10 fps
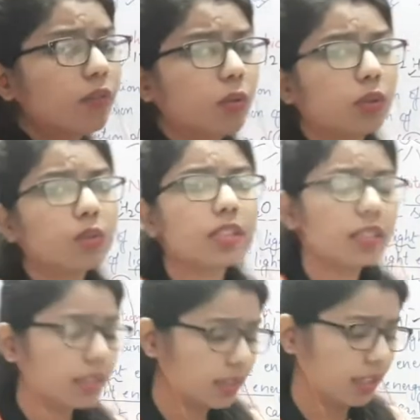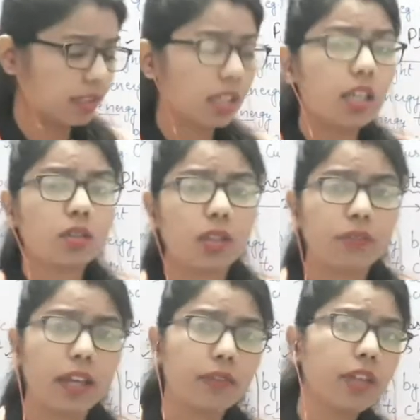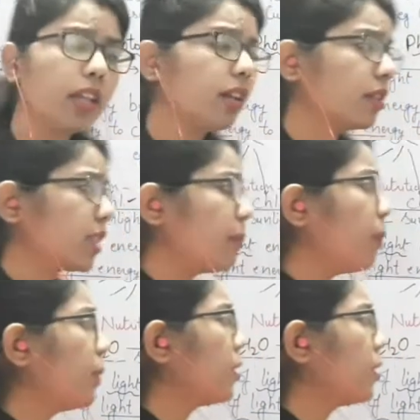photosynthesis. So if I will sum up it